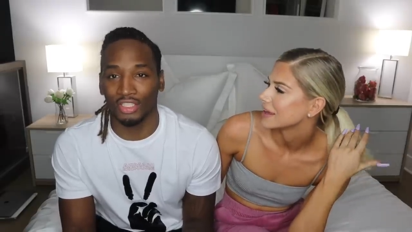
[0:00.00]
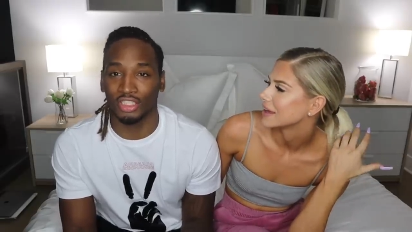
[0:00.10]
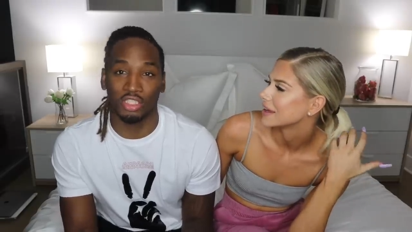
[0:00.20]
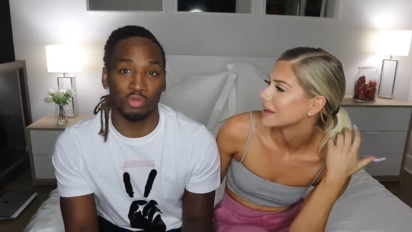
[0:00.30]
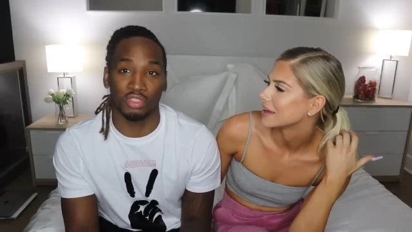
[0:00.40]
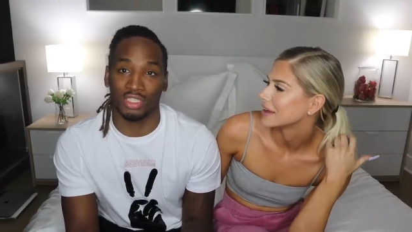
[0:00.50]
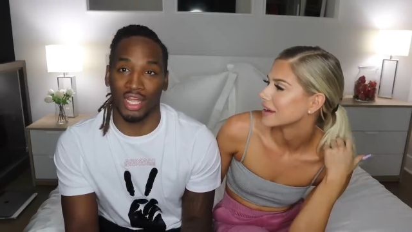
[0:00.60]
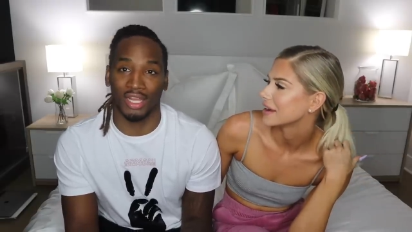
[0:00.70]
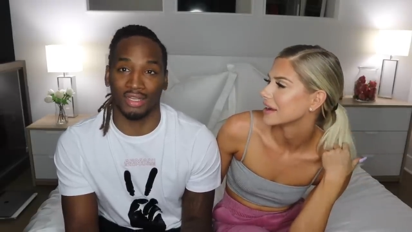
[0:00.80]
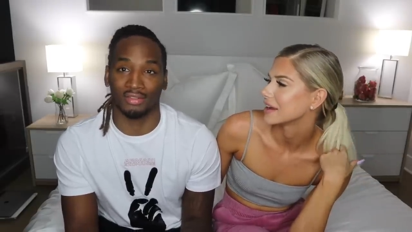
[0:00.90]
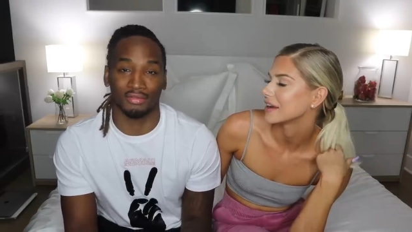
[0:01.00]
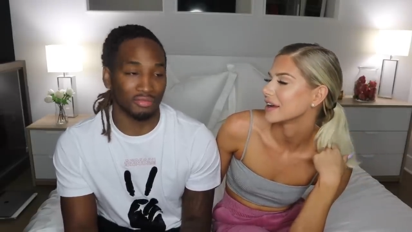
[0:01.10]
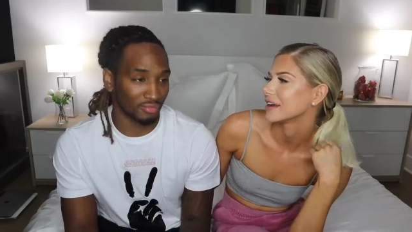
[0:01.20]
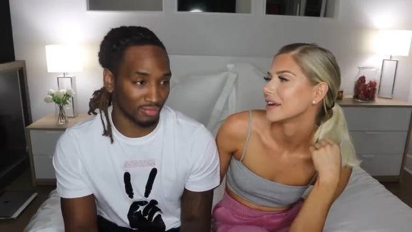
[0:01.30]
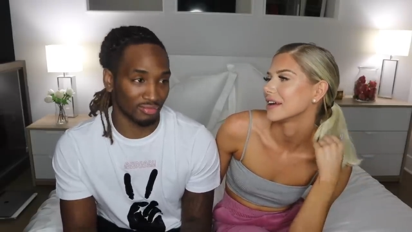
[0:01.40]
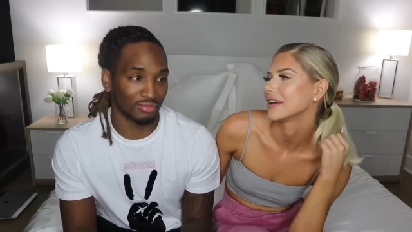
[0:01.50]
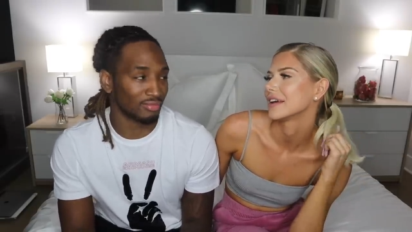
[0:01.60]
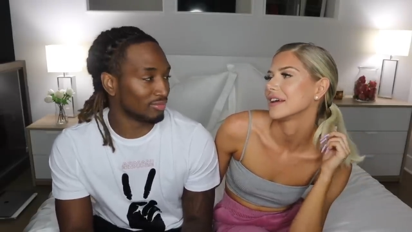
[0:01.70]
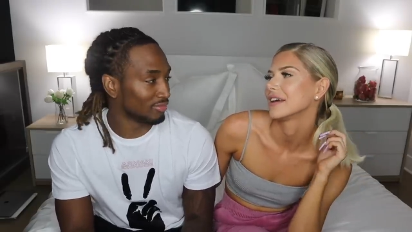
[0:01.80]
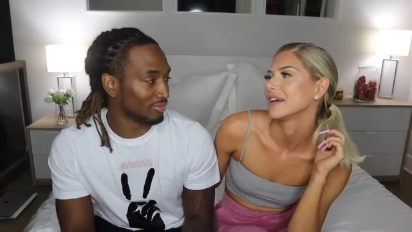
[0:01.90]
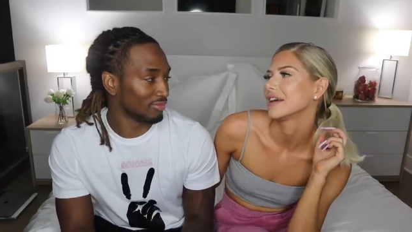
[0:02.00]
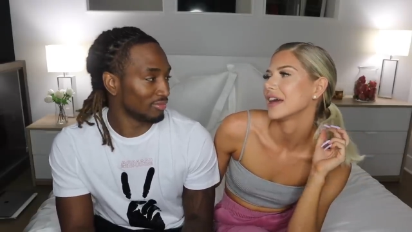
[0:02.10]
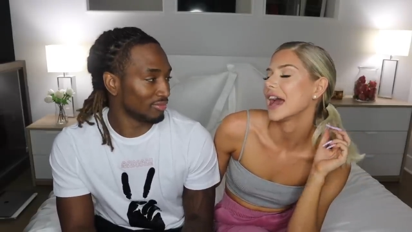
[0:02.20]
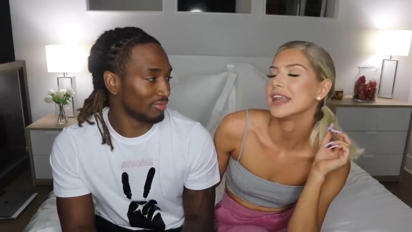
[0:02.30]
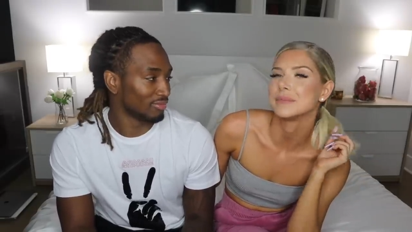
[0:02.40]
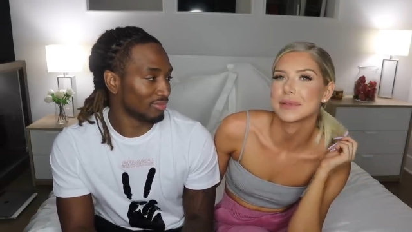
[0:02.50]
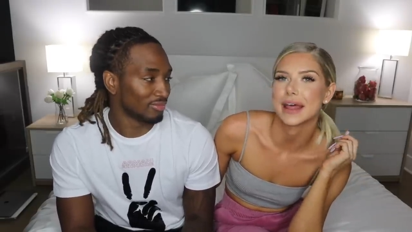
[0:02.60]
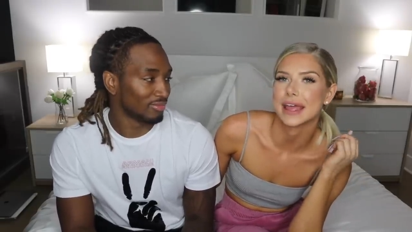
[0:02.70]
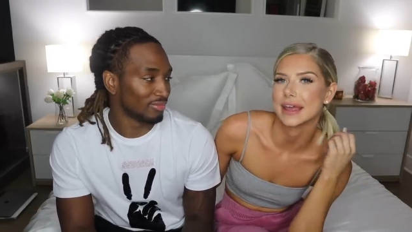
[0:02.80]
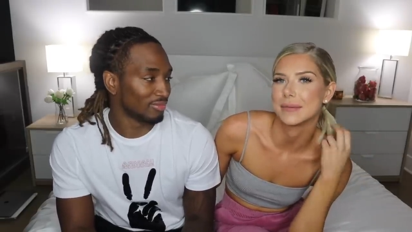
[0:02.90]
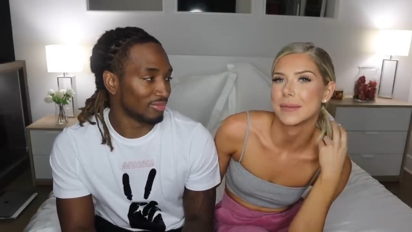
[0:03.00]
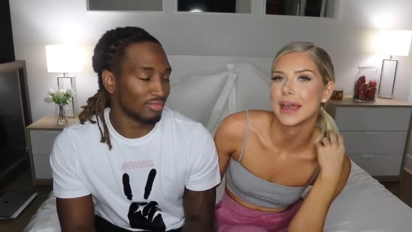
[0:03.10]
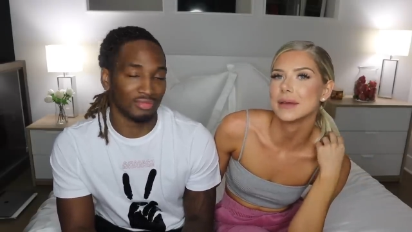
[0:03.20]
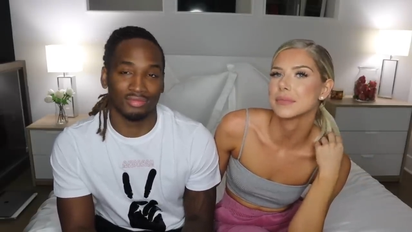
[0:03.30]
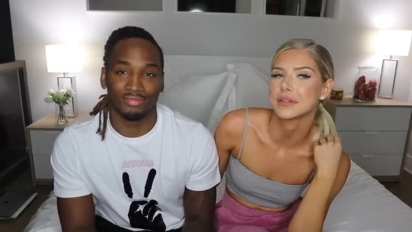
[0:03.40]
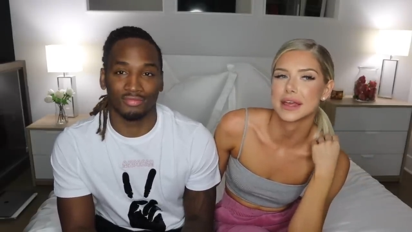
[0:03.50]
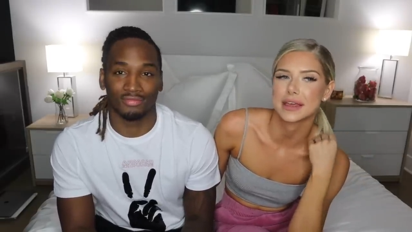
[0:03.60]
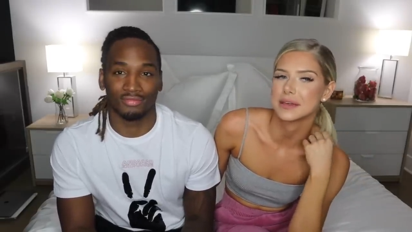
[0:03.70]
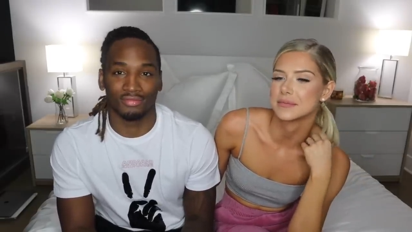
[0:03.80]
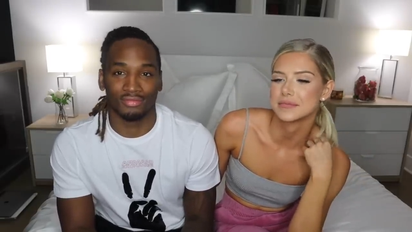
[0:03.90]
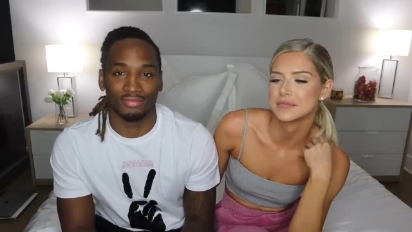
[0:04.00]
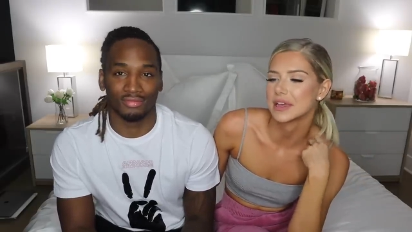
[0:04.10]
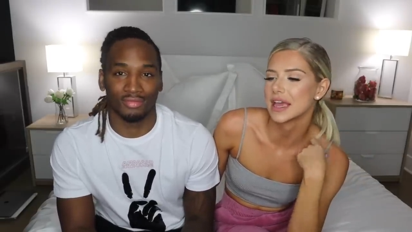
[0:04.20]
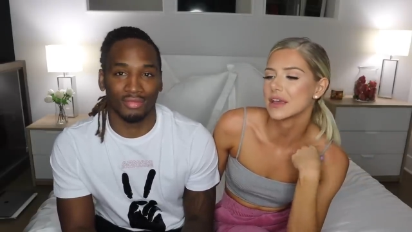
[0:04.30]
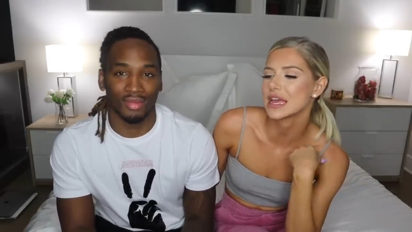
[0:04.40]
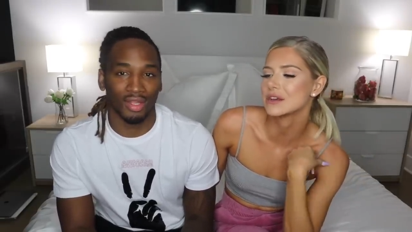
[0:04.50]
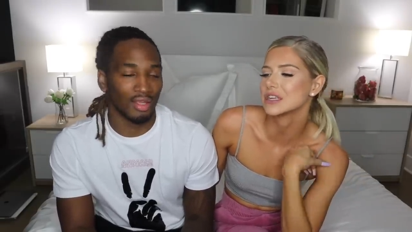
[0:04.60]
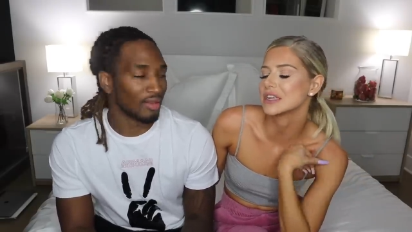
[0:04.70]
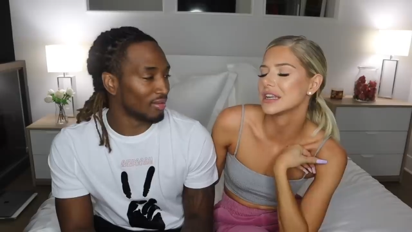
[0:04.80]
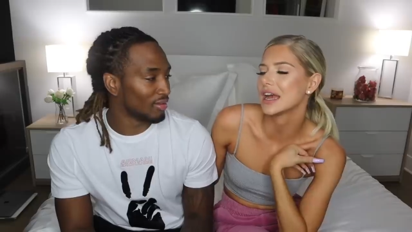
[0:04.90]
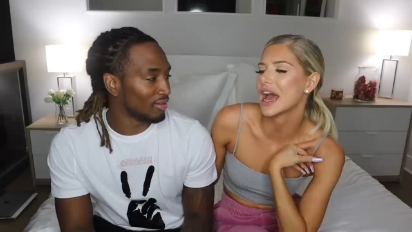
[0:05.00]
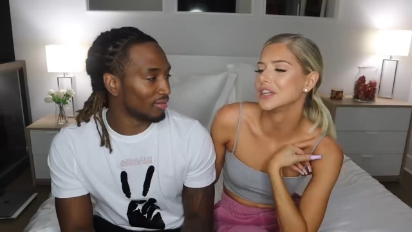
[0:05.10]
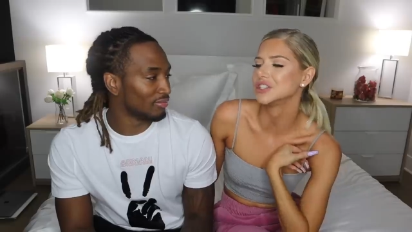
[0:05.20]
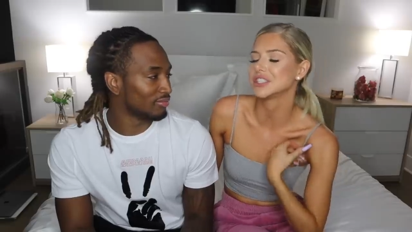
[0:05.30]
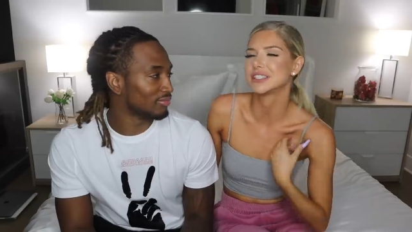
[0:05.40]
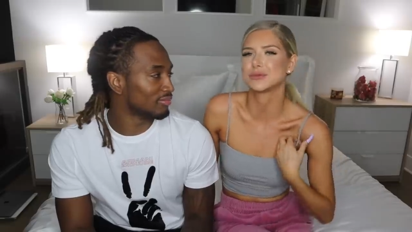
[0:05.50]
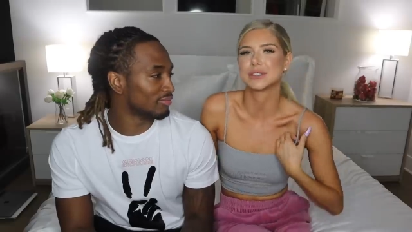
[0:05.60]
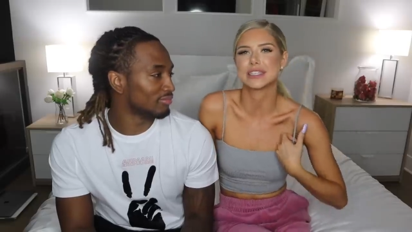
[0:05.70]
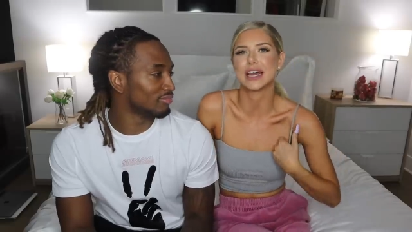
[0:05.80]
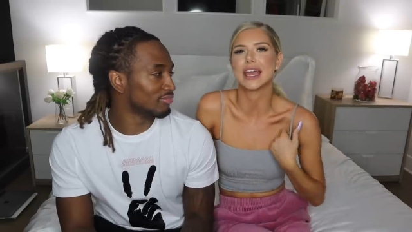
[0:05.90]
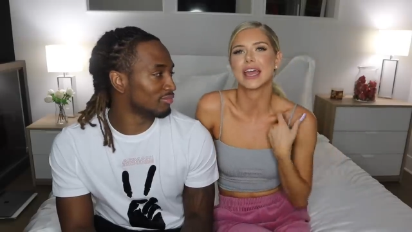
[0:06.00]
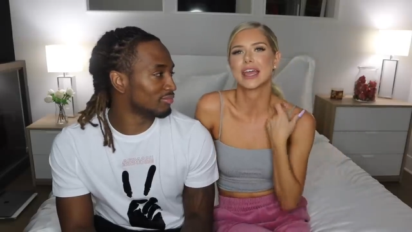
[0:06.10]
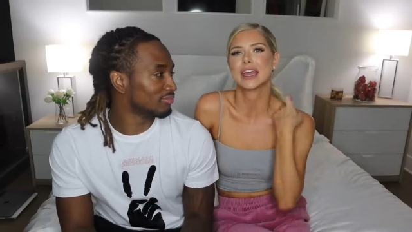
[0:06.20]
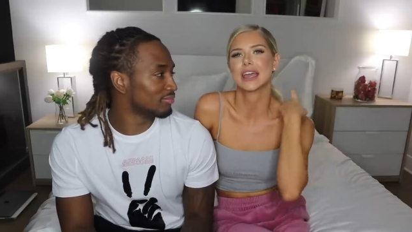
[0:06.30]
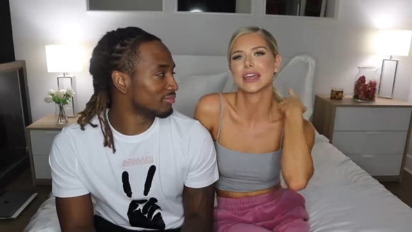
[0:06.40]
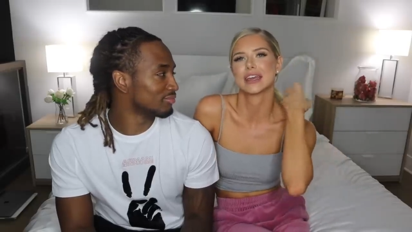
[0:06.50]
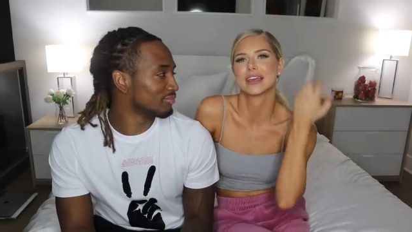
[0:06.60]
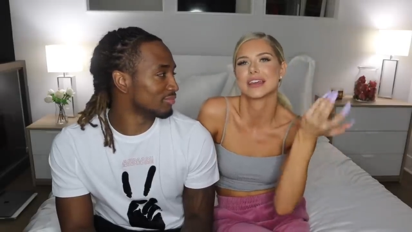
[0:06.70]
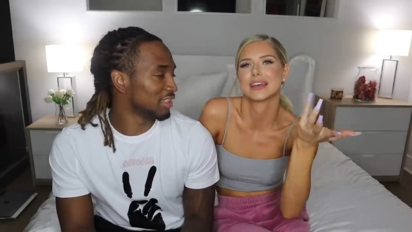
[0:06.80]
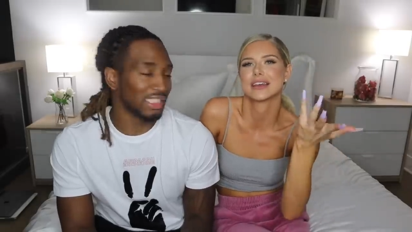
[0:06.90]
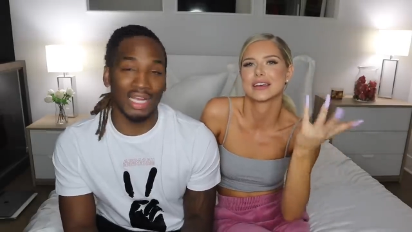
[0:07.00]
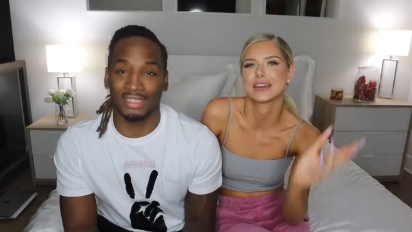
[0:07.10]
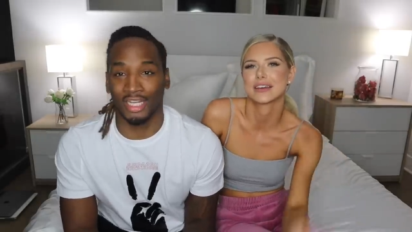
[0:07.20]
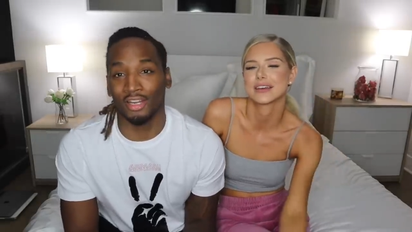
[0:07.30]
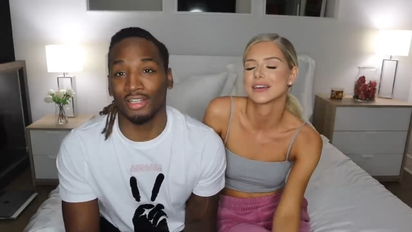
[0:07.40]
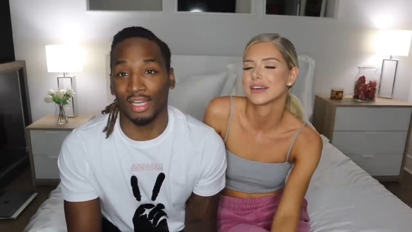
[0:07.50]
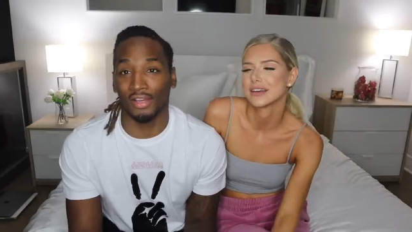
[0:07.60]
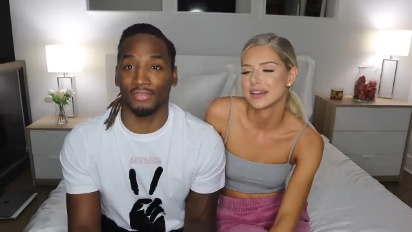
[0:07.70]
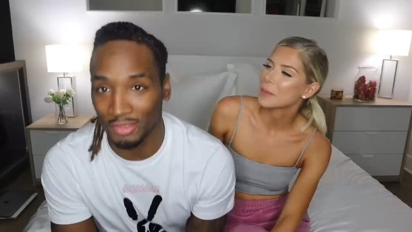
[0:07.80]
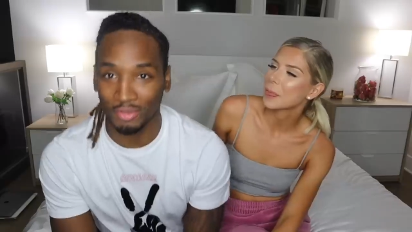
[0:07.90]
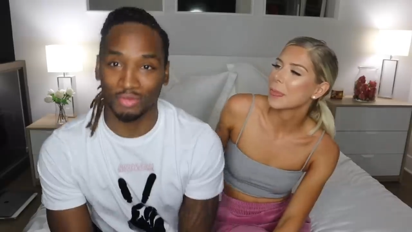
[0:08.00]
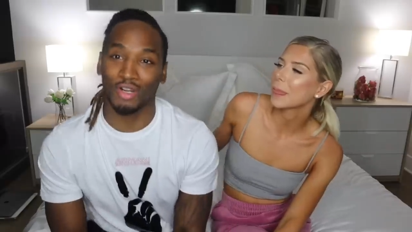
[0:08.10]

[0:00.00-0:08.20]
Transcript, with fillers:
Speaker 1: and she was like,
Speaker 2: I didn't play him. I didn't play him. It, it I just was like.
Speaker 1: She got scared and left. She was